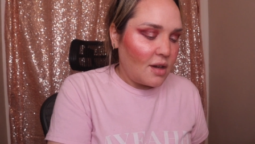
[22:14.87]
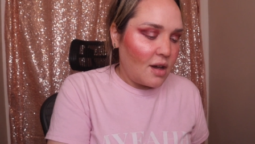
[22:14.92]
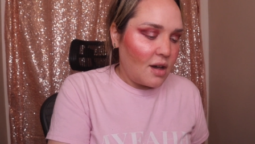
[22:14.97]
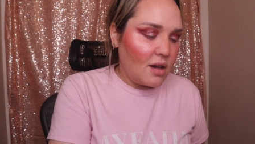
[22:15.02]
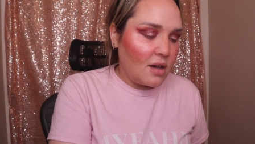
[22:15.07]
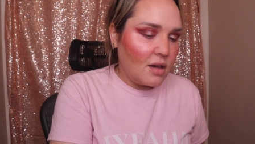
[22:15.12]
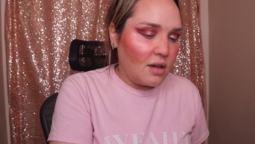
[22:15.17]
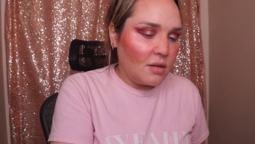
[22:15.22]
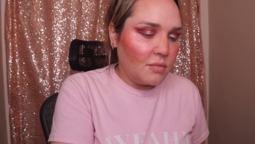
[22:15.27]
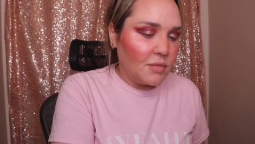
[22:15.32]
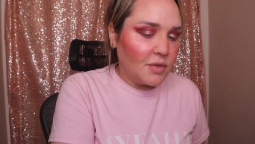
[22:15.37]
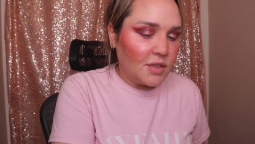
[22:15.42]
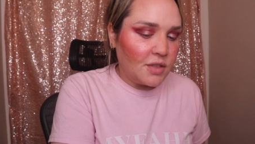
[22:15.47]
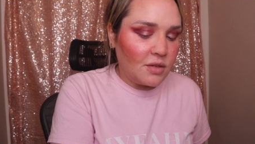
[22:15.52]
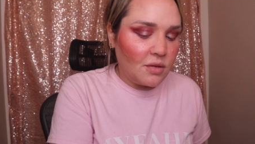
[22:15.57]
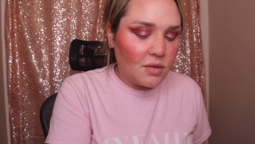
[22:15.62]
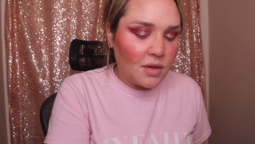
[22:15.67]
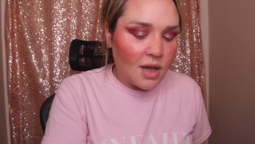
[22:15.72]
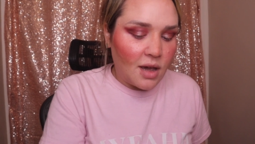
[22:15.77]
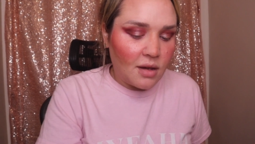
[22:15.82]
Um,
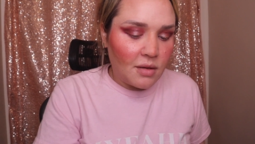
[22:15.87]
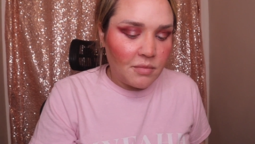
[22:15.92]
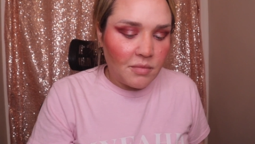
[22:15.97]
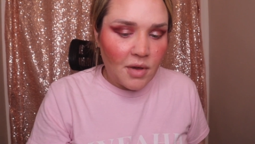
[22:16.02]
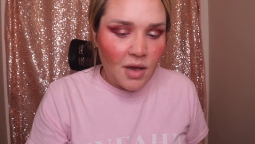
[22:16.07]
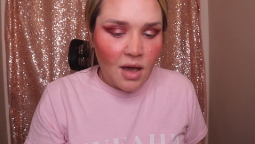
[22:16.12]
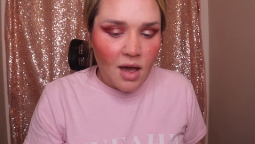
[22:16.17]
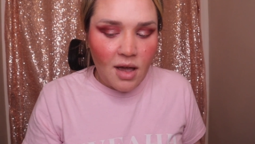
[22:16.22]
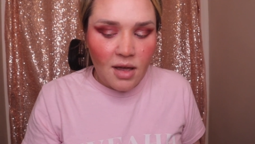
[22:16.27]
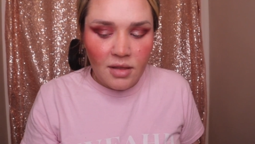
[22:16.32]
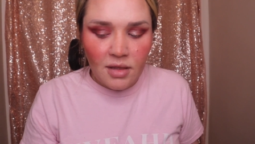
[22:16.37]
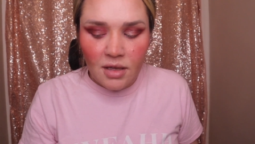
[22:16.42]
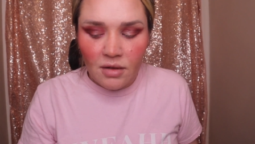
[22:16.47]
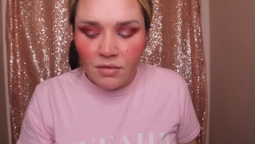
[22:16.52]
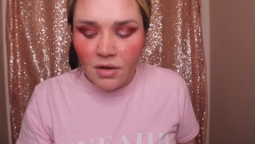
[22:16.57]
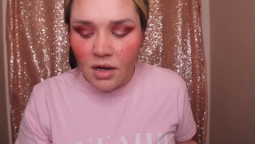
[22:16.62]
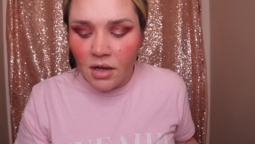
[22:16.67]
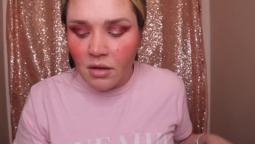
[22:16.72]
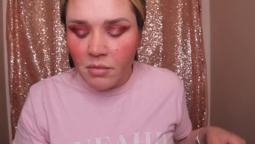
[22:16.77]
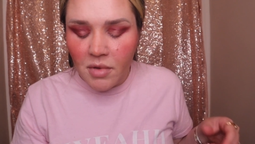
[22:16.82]
so yeah, highly
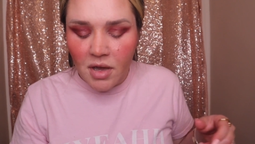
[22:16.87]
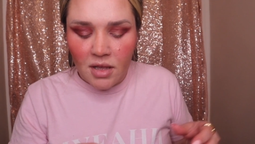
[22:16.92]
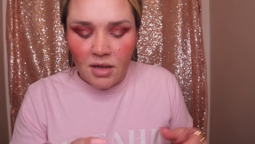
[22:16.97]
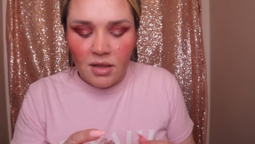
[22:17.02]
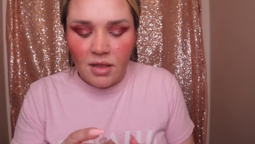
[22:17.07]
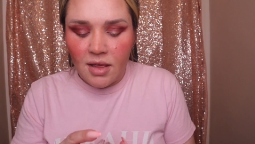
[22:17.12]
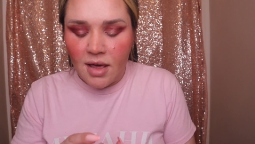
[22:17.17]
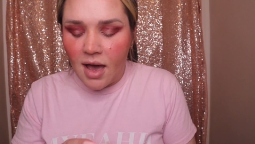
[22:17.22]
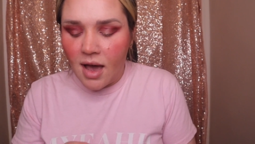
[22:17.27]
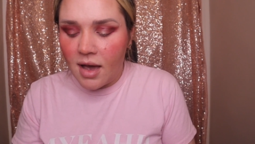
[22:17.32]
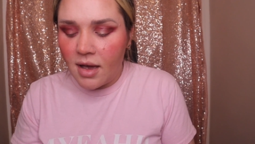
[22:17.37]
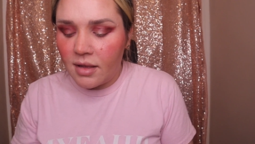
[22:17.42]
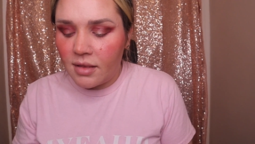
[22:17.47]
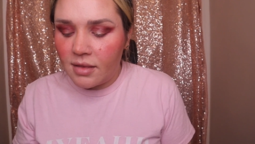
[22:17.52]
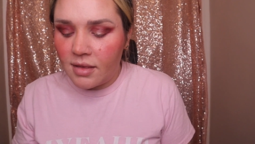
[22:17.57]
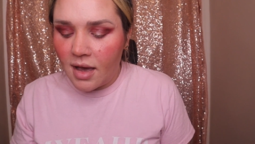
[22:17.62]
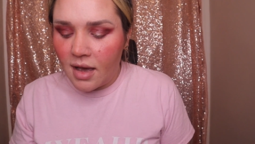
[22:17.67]
recommend that.